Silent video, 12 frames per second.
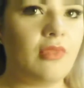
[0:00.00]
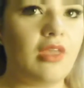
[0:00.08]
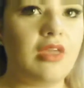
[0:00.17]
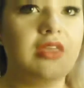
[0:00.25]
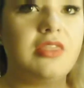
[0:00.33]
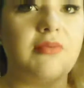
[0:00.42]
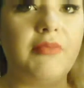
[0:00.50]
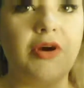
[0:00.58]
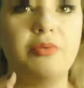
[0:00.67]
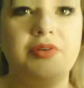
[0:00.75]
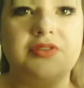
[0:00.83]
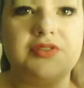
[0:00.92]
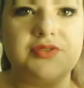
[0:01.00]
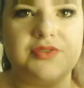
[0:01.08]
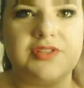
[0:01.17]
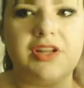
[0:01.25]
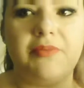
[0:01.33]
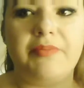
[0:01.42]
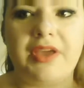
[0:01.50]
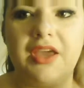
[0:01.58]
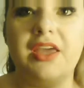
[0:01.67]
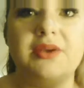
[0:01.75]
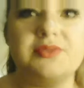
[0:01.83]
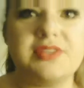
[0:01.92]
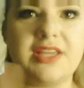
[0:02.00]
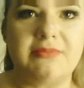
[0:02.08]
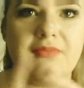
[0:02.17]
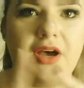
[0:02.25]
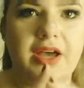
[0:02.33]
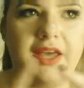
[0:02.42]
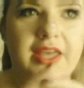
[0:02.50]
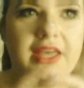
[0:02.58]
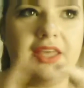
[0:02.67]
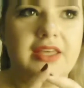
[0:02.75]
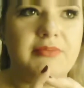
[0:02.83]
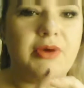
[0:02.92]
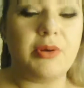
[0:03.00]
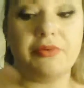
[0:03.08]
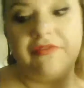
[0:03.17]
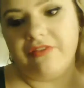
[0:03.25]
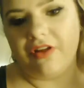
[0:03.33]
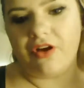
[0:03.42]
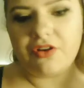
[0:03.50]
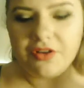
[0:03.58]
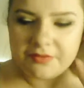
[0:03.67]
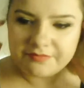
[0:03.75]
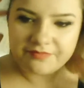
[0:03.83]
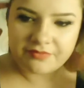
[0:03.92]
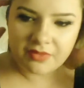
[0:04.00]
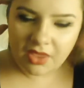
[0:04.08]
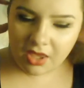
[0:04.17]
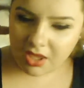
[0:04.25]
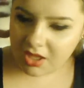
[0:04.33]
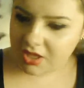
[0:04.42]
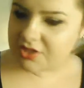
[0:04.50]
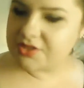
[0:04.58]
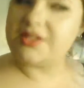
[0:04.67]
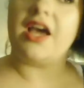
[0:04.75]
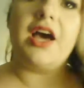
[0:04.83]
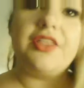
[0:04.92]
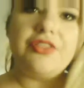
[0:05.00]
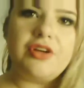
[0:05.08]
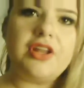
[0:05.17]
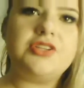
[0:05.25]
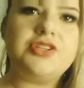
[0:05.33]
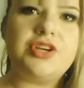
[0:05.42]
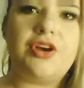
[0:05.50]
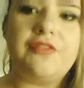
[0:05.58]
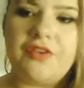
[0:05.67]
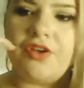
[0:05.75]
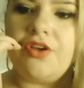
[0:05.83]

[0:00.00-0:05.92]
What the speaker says: Melbourne store is a lot bigger. It was in my Melbourne vlog. So yeah, I thought I'd show a few